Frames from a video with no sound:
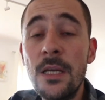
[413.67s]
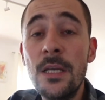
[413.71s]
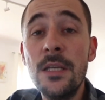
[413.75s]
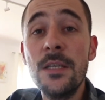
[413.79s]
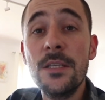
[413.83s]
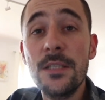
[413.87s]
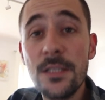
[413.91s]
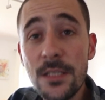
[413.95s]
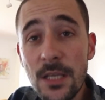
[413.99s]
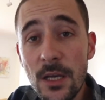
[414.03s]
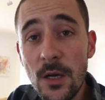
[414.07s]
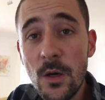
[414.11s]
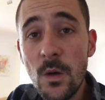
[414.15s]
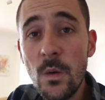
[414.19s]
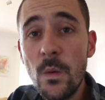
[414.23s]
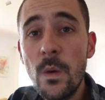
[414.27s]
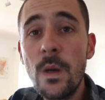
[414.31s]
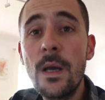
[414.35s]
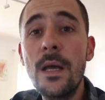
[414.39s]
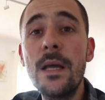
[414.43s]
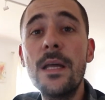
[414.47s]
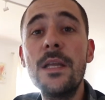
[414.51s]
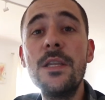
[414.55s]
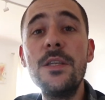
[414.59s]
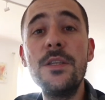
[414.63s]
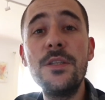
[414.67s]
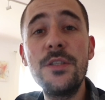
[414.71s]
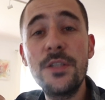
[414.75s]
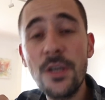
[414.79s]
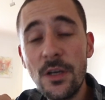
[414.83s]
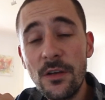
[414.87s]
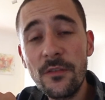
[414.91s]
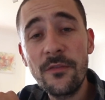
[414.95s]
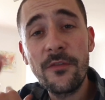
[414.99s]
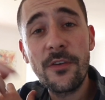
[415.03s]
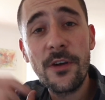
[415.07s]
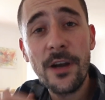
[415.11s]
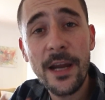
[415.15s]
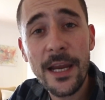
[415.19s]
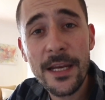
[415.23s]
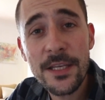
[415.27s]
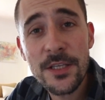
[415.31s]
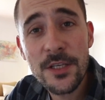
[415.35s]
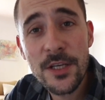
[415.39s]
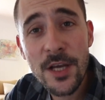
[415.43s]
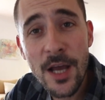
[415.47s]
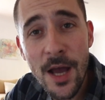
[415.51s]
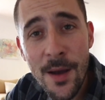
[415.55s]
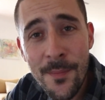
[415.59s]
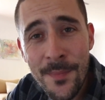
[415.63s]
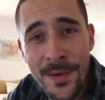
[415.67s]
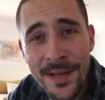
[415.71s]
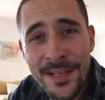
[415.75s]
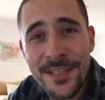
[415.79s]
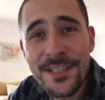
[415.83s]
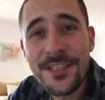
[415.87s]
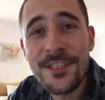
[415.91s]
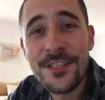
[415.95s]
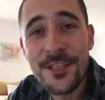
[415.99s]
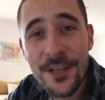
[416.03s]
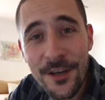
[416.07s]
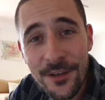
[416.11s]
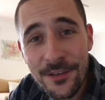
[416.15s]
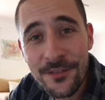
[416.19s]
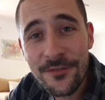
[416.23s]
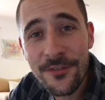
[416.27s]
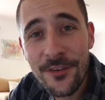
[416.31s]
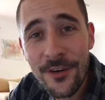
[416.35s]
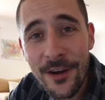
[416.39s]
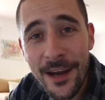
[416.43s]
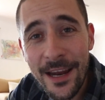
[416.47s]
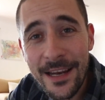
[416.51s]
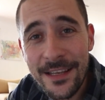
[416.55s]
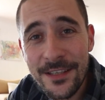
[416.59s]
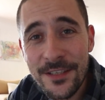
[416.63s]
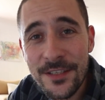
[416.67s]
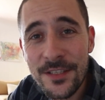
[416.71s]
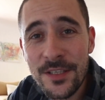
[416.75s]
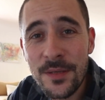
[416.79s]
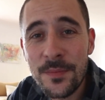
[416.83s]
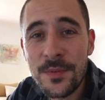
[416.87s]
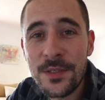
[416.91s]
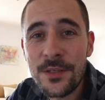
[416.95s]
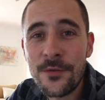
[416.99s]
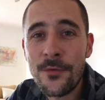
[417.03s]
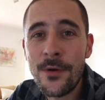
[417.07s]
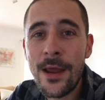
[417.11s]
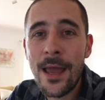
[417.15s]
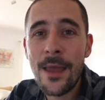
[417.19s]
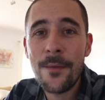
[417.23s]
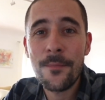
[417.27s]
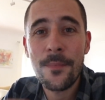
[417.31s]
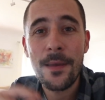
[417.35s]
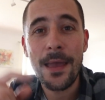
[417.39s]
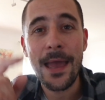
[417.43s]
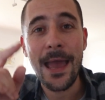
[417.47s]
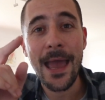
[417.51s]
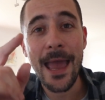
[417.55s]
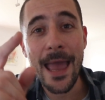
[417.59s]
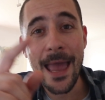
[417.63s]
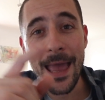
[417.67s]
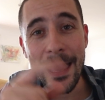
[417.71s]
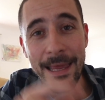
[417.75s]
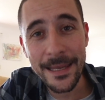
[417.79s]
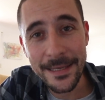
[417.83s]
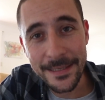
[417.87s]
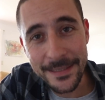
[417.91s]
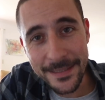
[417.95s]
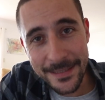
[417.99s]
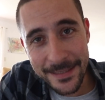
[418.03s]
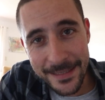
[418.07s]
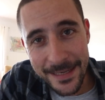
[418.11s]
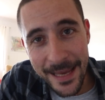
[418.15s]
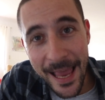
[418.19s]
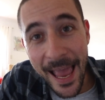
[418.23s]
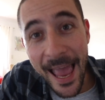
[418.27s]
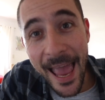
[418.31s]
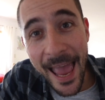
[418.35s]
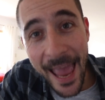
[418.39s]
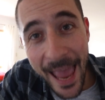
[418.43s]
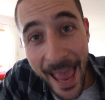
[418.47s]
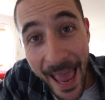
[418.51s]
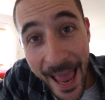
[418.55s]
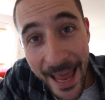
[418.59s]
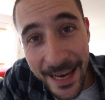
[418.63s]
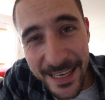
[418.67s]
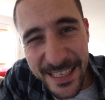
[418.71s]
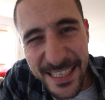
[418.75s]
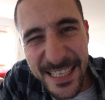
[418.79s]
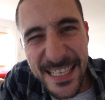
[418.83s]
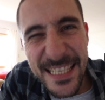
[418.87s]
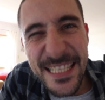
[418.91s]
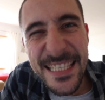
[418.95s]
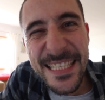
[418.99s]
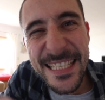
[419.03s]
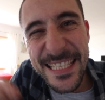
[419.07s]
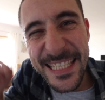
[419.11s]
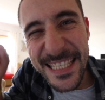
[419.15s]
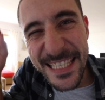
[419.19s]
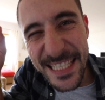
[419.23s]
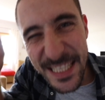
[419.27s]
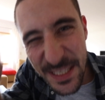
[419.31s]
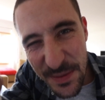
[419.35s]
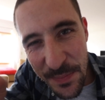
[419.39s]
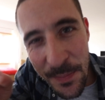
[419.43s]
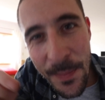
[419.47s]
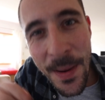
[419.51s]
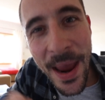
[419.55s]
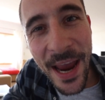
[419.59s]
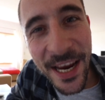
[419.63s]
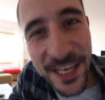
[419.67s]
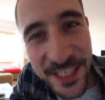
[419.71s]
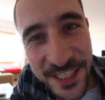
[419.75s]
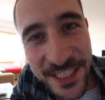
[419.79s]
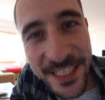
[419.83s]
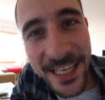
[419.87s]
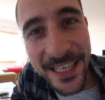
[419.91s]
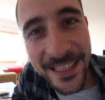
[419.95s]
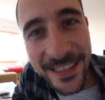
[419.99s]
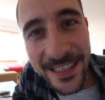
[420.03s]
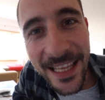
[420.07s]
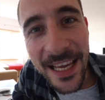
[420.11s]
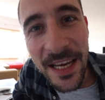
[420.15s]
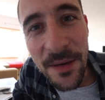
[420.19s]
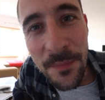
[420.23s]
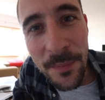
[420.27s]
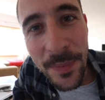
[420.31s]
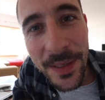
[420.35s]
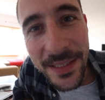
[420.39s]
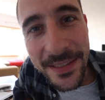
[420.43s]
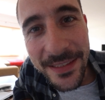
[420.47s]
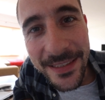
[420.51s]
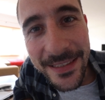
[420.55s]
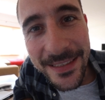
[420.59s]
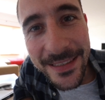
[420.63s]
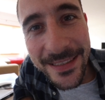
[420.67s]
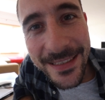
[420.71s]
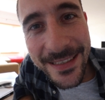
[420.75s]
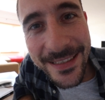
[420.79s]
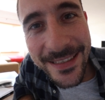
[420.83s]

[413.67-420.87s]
So don't forget to comment, don't forget to subscribe, and smash that like button.